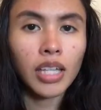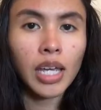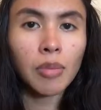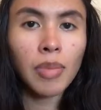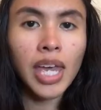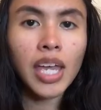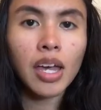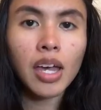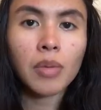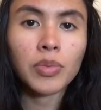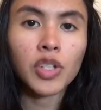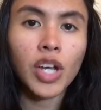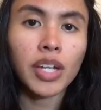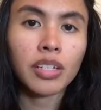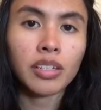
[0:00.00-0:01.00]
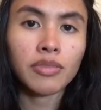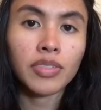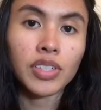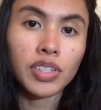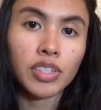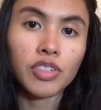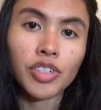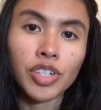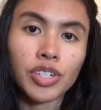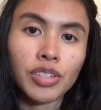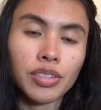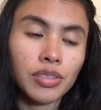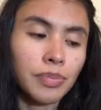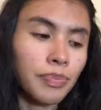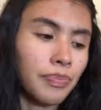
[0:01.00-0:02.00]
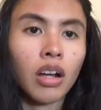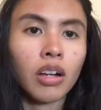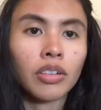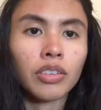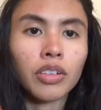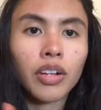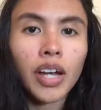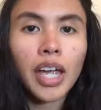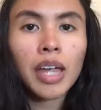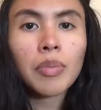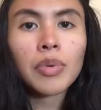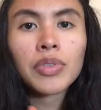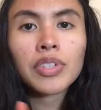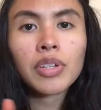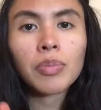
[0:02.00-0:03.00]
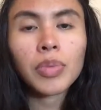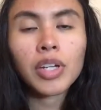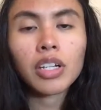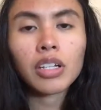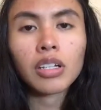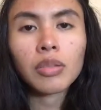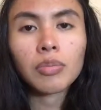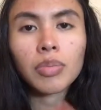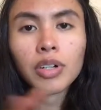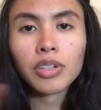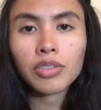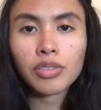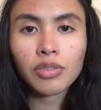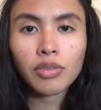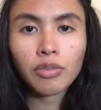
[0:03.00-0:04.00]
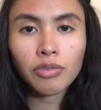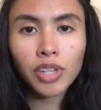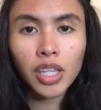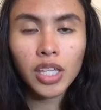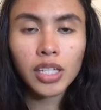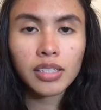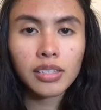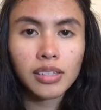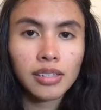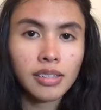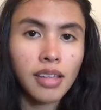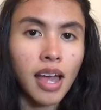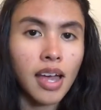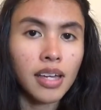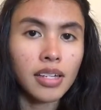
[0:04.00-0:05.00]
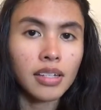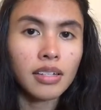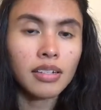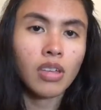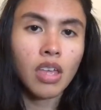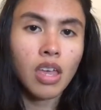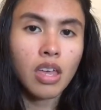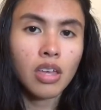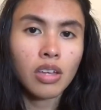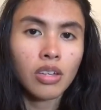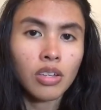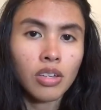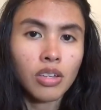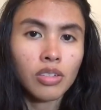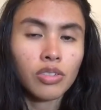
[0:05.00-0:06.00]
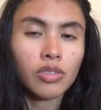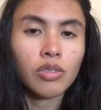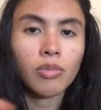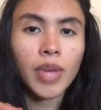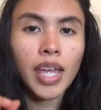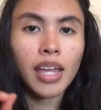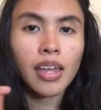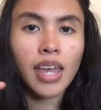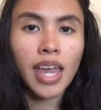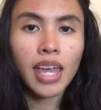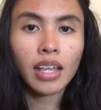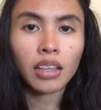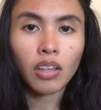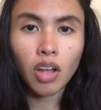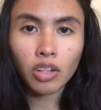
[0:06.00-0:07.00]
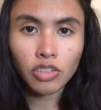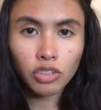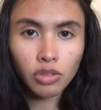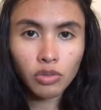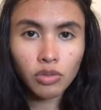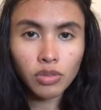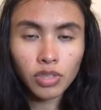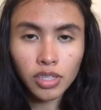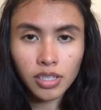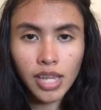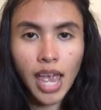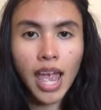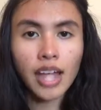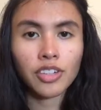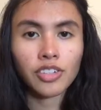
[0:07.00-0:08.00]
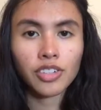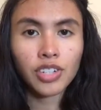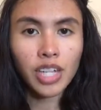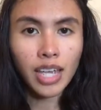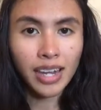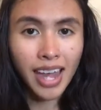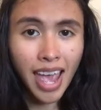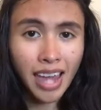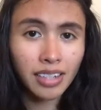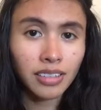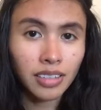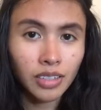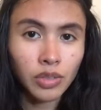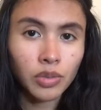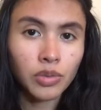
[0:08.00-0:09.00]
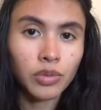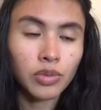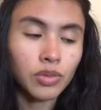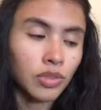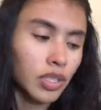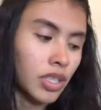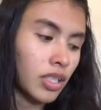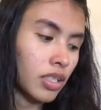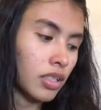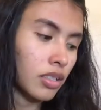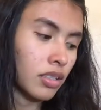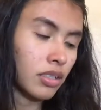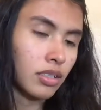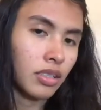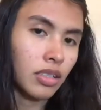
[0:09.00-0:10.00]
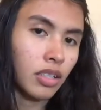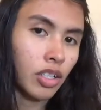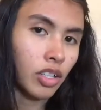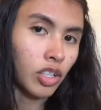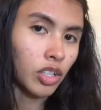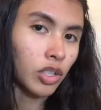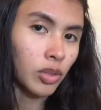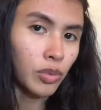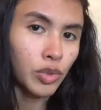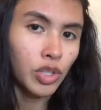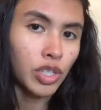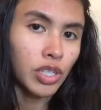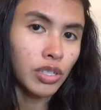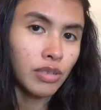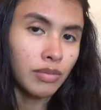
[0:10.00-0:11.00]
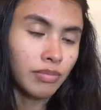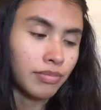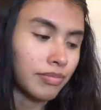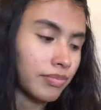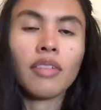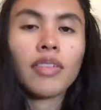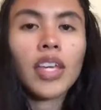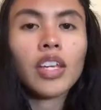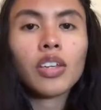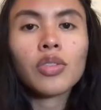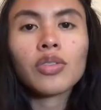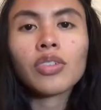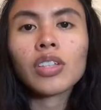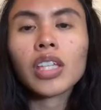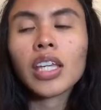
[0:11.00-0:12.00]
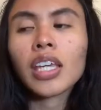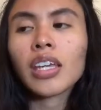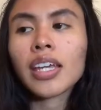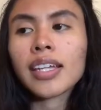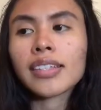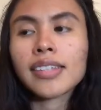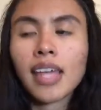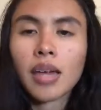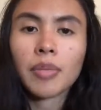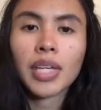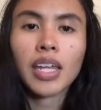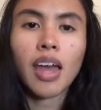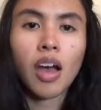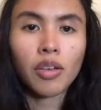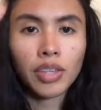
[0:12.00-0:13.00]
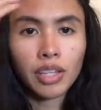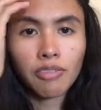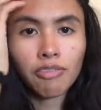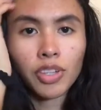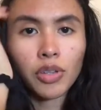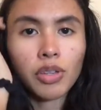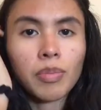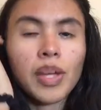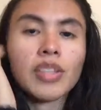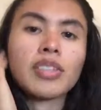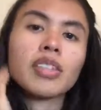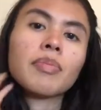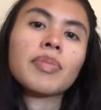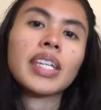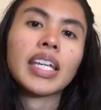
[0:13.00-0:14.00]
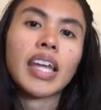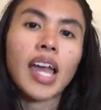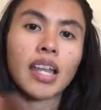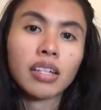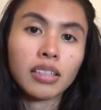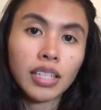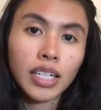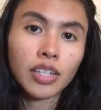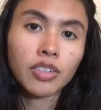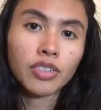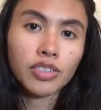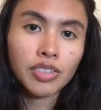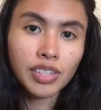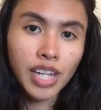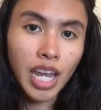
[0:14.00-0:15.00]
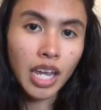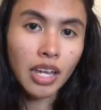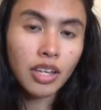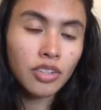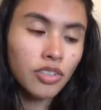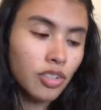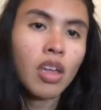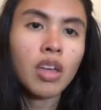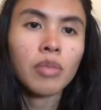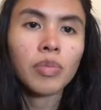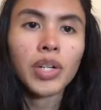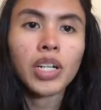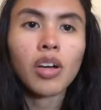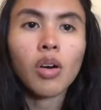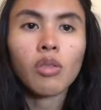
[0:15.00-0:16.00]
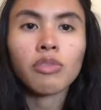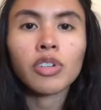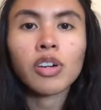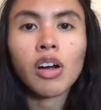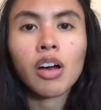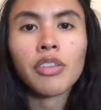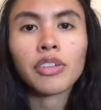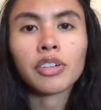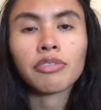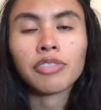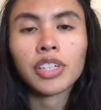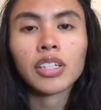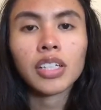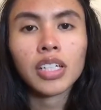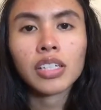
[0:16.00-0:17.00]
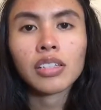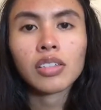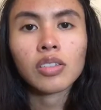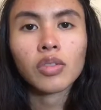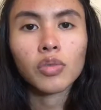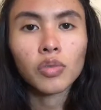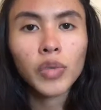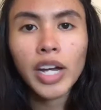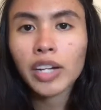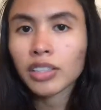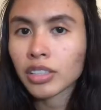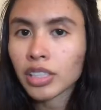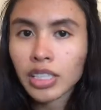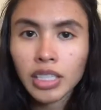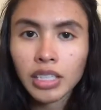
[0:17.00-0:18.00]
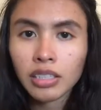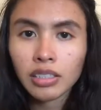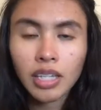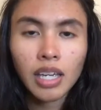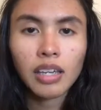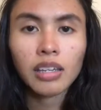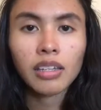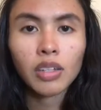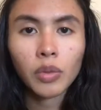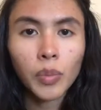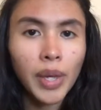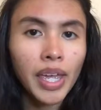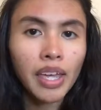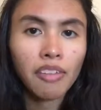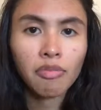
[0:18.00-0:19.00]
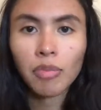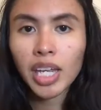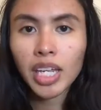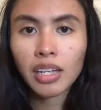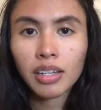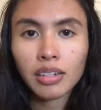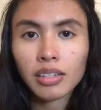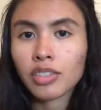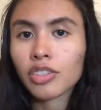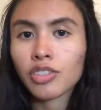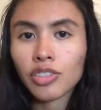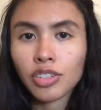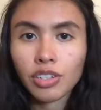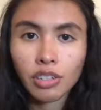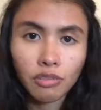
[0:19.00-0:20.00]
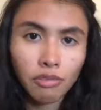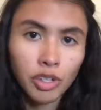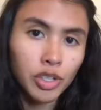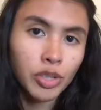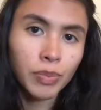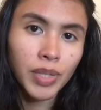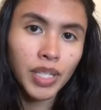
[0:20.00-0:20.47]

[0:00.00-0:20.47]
they make objective decisions. They're able to put personal feelings aside to make a logical, detached, and analytical conclusion. They usually examine how they feel about something at a later stage, but overall, their feelings rarely get in the way of making a decision in the first